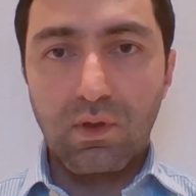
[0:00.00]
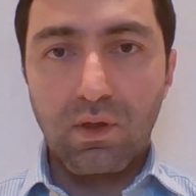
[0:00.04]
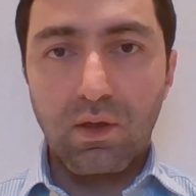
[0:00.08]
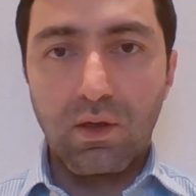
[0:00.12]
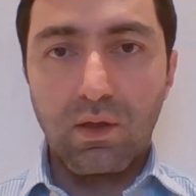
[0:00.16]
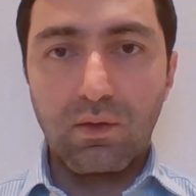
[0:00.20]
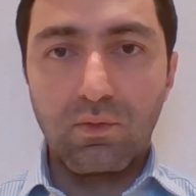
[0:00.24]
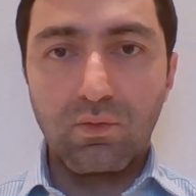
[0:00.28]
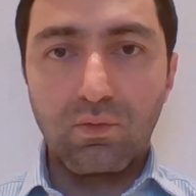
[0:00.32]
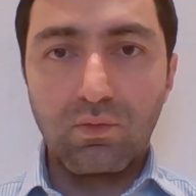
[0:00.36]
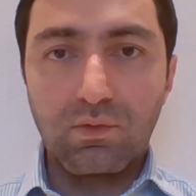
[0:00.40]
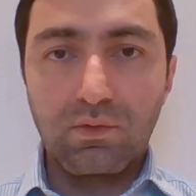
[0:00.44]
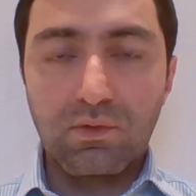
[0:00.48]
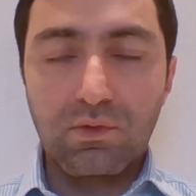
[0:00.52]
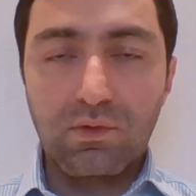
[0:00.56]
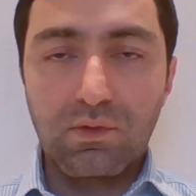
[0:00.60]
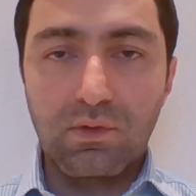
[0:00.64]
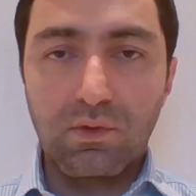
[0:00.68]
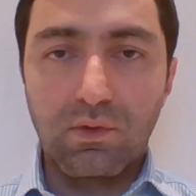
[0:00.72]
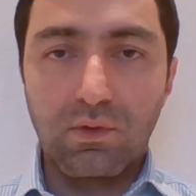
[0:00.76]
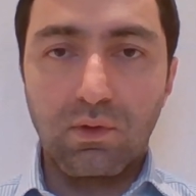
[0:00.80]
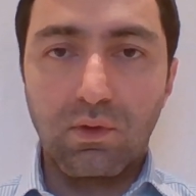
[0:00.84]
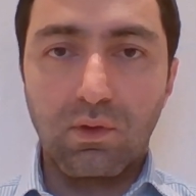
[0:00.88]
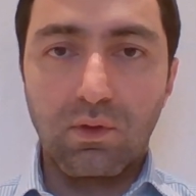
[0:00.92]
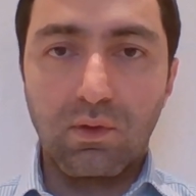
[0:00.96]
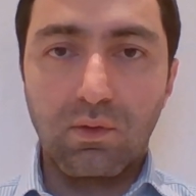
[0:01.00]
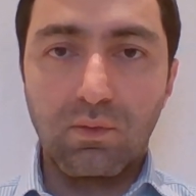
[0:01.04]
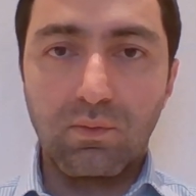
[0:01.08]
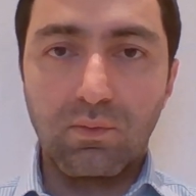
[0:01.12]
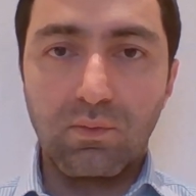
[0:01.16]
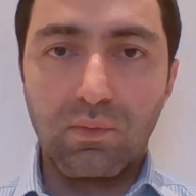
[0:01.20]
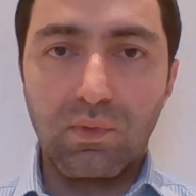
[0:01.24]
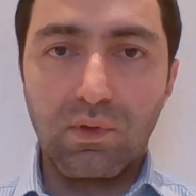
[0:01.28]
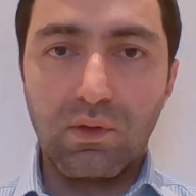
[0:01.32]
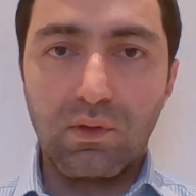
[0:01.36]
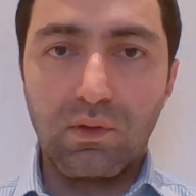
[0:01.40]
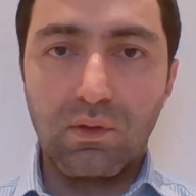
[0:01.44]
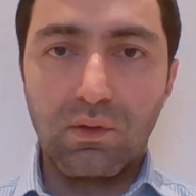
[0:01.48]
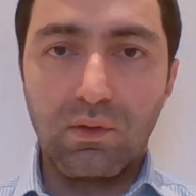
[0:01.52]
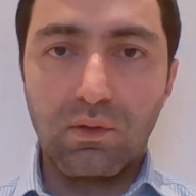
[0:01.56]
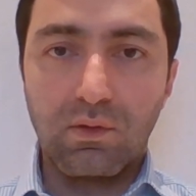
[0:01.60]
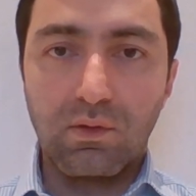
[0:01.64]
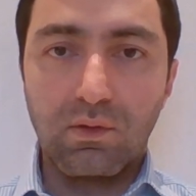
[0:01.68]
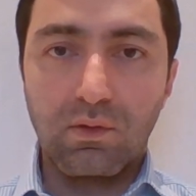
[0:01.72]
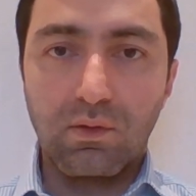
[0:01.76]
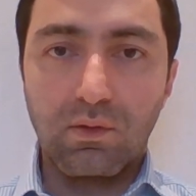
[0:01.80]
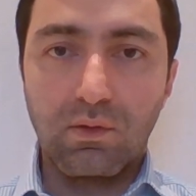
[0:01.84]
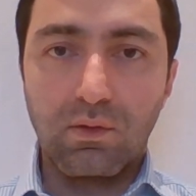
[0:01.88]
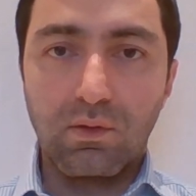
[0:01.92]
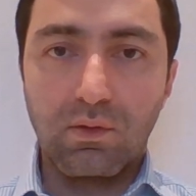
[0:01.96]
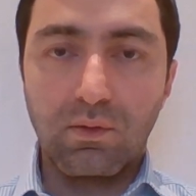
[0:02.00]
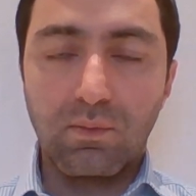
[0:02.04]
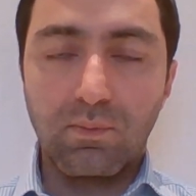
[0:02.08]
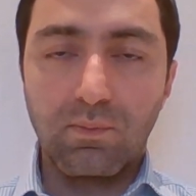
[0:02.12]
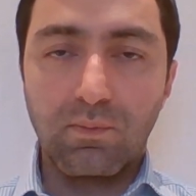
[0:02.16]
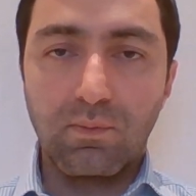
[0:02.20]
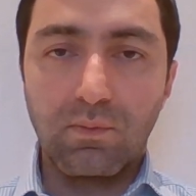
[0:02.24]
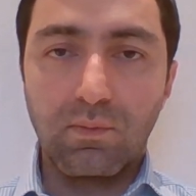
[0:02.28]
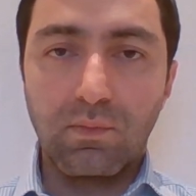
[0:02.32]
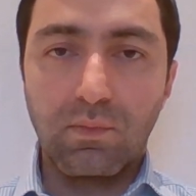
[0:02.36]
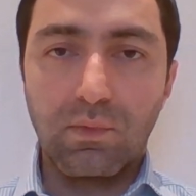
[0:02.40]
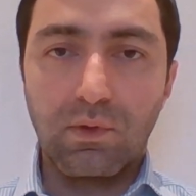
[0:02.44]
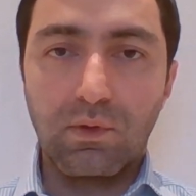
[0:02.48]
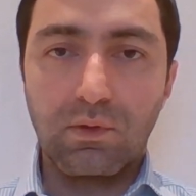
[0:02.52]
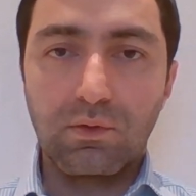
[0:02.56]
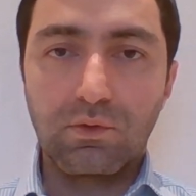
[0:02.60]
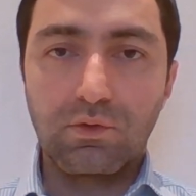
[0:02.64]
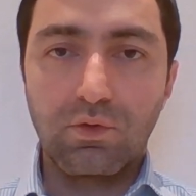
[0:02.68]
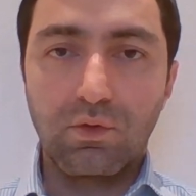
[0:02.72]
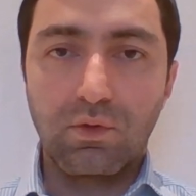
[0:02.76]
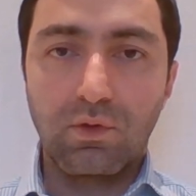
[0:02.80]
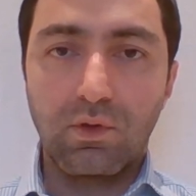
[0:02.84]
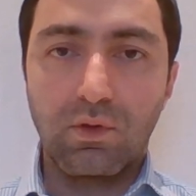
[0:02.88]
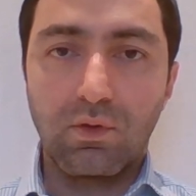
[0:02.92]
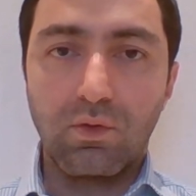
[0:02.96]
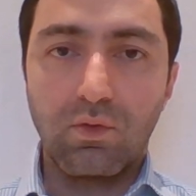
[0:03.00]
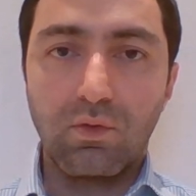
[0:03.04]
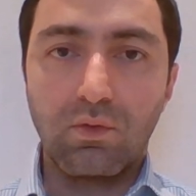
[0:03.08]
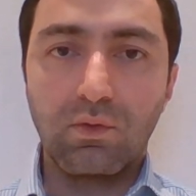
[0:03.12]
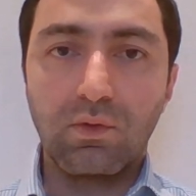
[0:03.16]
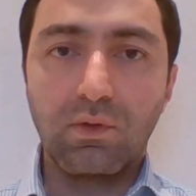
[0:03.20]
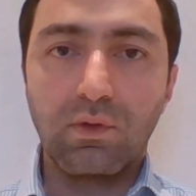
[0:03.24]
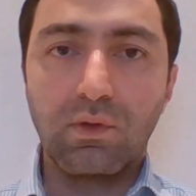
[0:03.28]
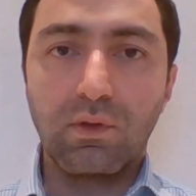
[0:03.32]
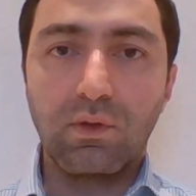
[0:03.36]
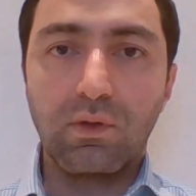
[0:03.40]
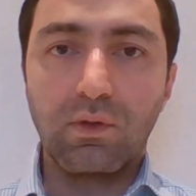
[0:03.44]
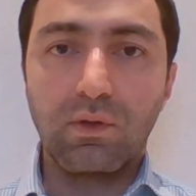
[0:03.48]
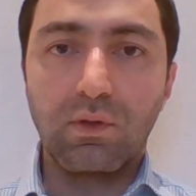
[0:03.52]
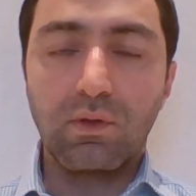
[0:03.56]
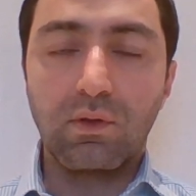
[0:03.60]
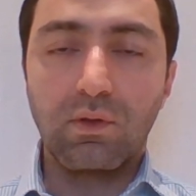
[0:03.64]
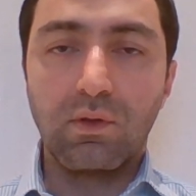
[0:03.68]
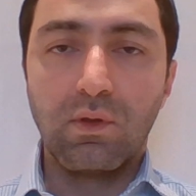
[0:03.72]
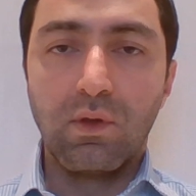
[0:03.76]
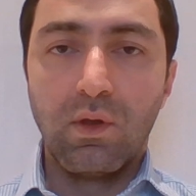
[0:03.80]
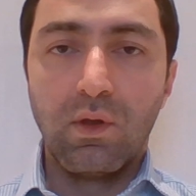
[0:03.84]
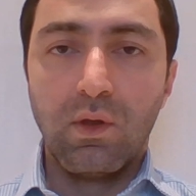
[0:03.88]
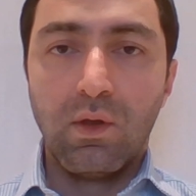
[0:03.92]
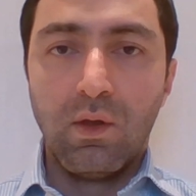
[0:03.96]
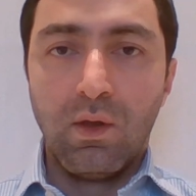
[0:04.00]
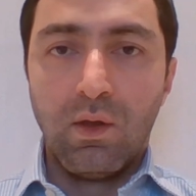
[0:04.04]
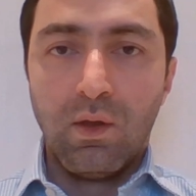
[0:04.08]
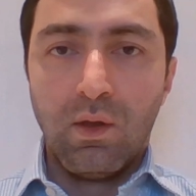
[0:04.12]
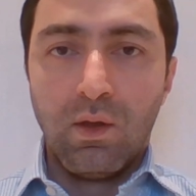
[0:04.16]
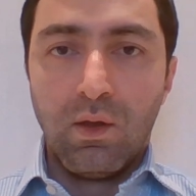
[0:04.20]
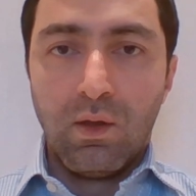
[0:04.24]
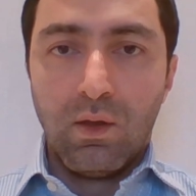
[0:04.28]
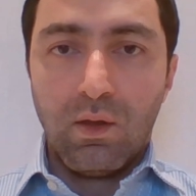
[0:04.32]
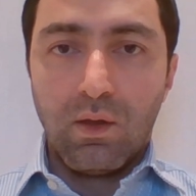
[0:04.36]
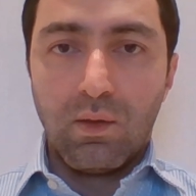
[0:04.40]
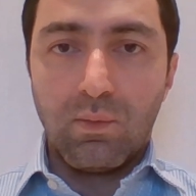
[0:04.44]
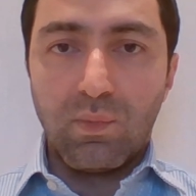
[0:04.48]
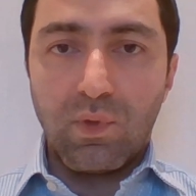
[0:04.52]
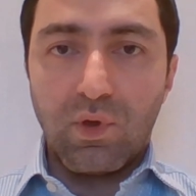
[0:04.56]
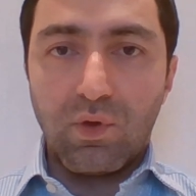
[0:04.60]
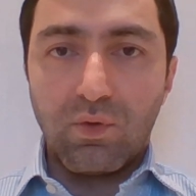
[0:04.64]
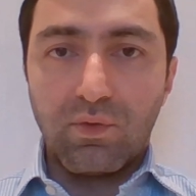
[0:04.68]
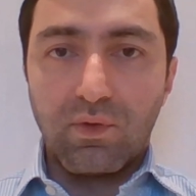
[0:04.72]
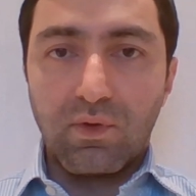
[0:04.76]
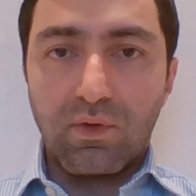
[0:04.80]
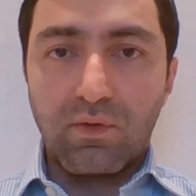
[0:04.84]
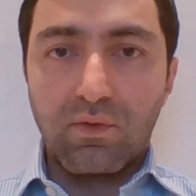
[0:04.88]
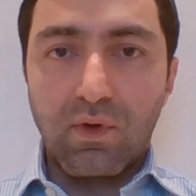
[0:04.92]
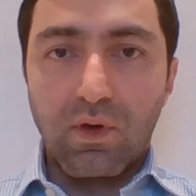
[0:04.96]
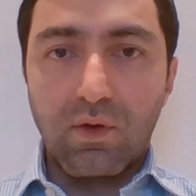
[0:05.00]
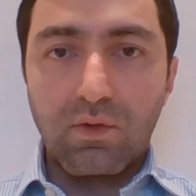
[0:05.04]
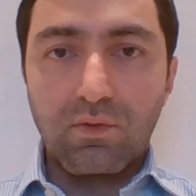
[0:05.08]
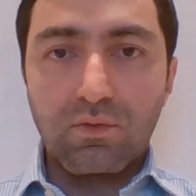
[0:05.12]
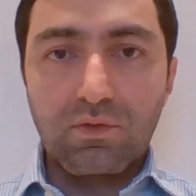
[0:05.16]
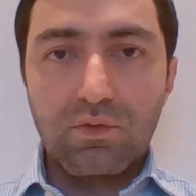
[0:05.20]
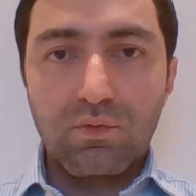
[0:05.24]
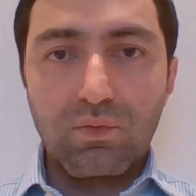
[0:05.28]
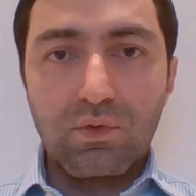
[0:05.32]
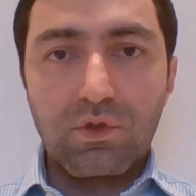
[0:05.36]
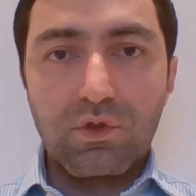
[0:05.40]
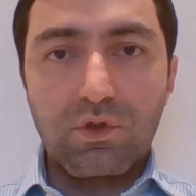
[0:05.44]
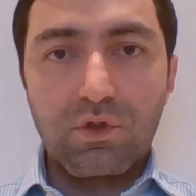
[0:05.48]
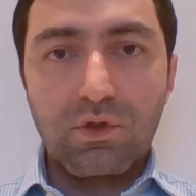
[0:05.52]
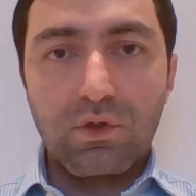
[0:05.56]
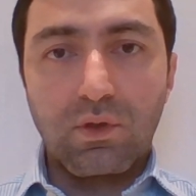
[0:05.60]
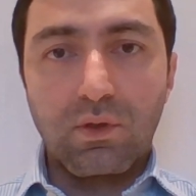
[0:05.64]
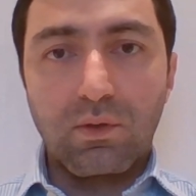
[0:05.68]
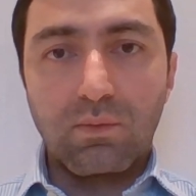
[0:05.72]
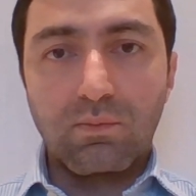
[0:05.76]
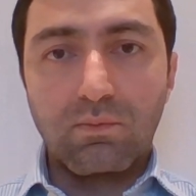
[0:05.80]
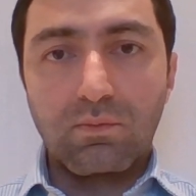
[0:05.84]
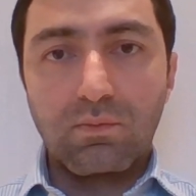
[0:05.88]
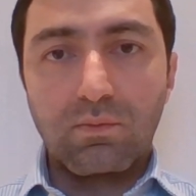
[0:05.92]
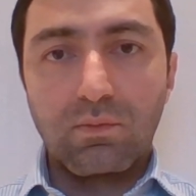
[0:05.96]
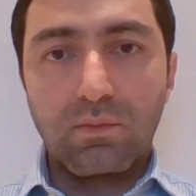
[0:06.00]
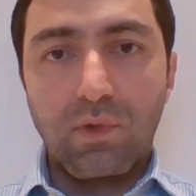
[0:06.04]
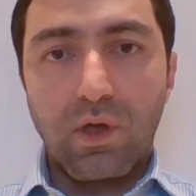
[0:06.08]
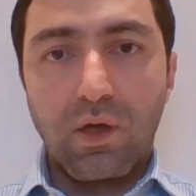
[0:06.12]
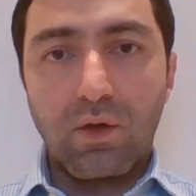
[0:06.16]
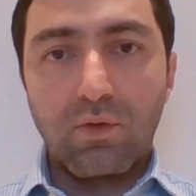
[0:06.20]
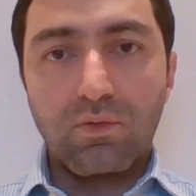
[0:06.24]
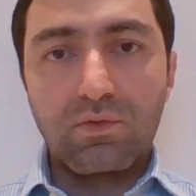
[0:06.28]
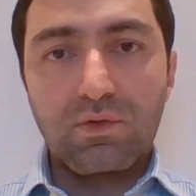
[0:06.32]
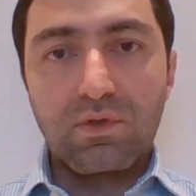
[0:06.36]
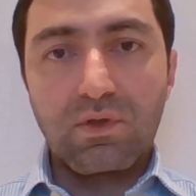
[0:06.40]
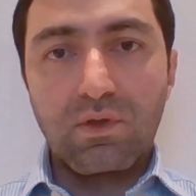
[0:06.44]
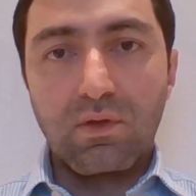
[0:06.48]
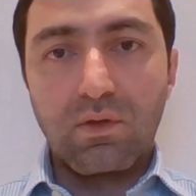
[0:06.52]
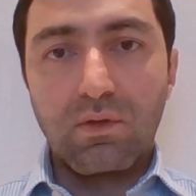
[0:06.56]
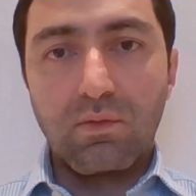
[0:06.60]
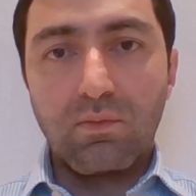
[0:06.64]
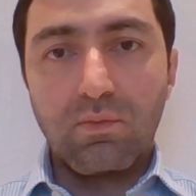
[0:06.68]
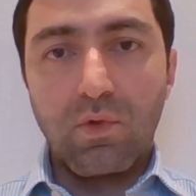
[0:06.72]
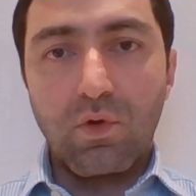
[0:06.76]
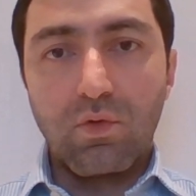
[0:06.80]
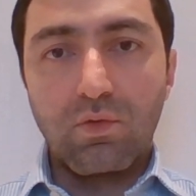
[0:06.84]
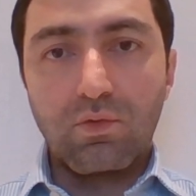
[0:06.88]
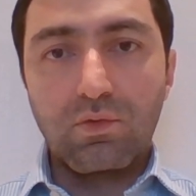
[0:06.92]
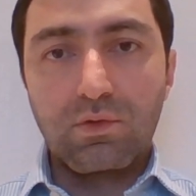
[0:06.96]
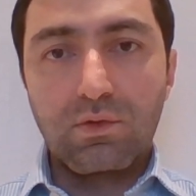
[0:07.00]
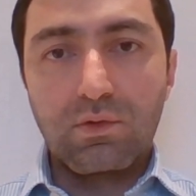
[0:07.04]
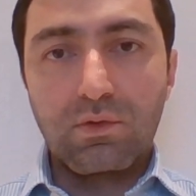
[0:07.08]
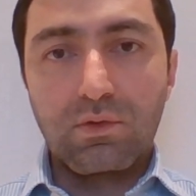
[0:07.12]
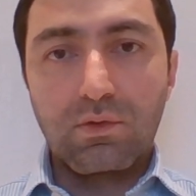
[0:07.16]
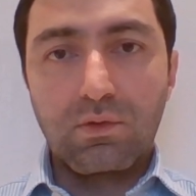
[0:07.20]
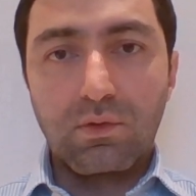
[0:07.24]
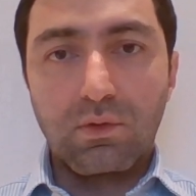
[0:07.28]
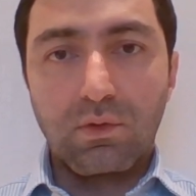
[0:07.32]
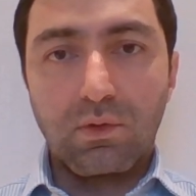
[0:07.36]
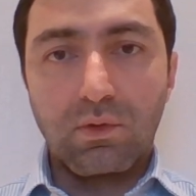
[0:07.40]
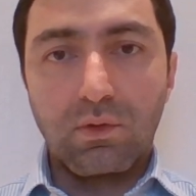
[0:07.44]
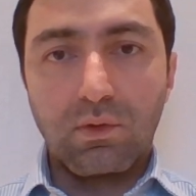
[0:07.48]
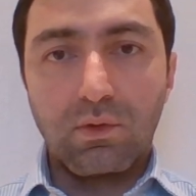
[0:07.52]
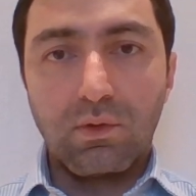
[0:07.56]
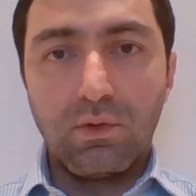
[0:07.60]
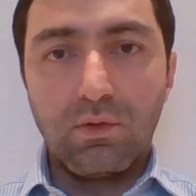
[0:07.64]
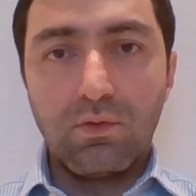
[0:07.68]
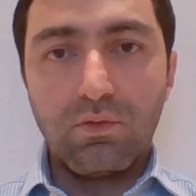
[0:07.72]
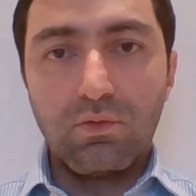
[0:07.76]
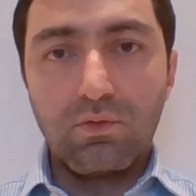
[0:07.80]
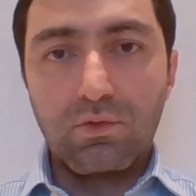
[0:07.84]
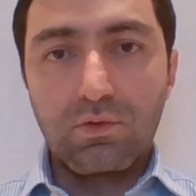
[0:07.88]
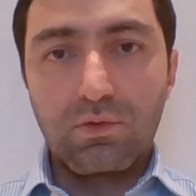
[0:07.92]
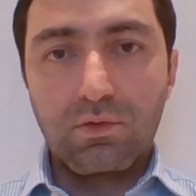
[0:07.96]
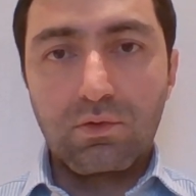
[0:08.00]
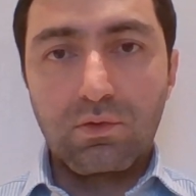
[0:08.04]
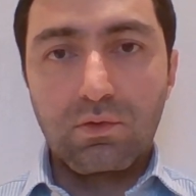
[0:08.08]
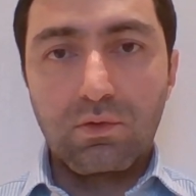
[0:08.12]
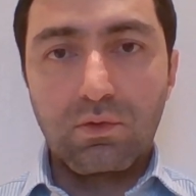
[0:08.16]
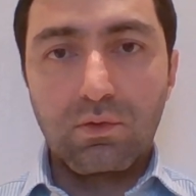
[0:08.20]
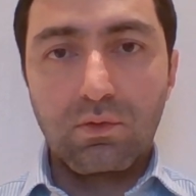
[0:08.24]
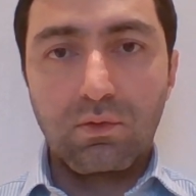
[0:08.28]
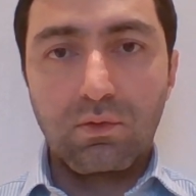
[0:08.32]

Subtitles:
I would be talking only about the grounds which are, I would say, the most used